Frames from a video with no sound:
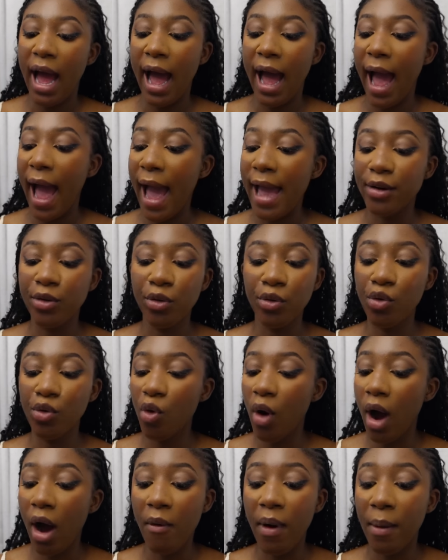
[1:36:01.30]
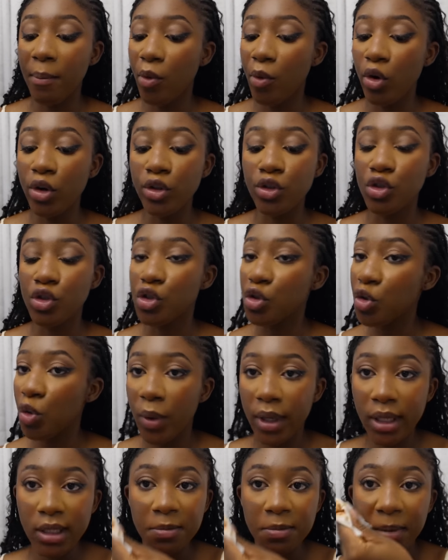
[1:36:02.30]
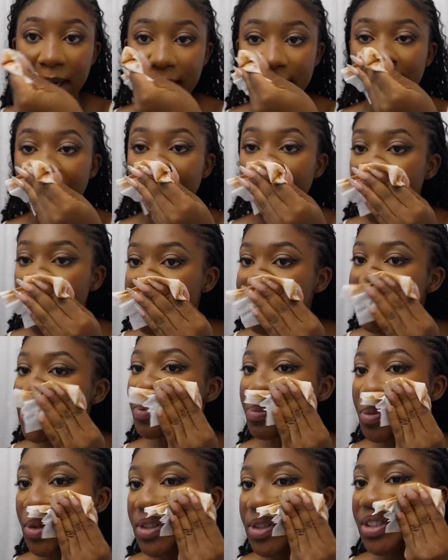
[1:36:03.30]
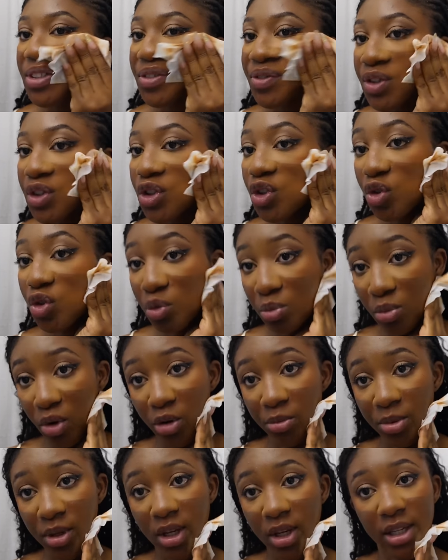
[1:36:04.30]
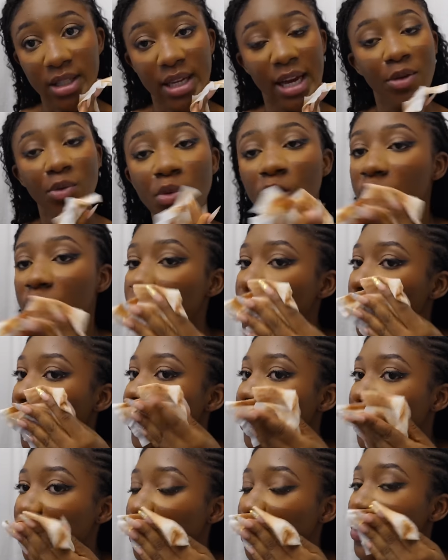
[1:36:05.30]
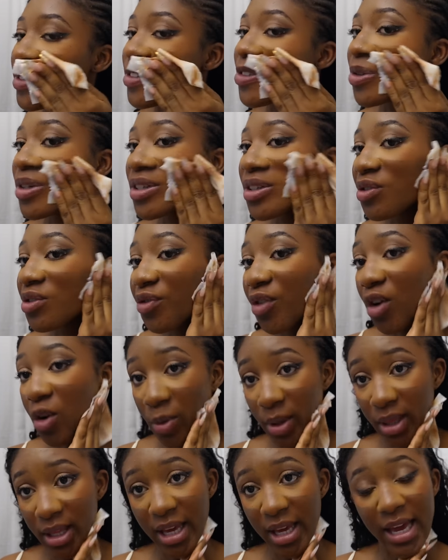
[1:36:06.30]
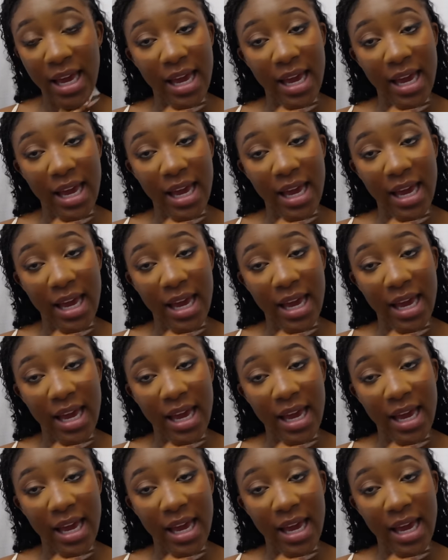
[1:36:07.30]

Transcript: i don't know how i'm going to do it but i have to post this video tomorrow because i want to enter 2024 with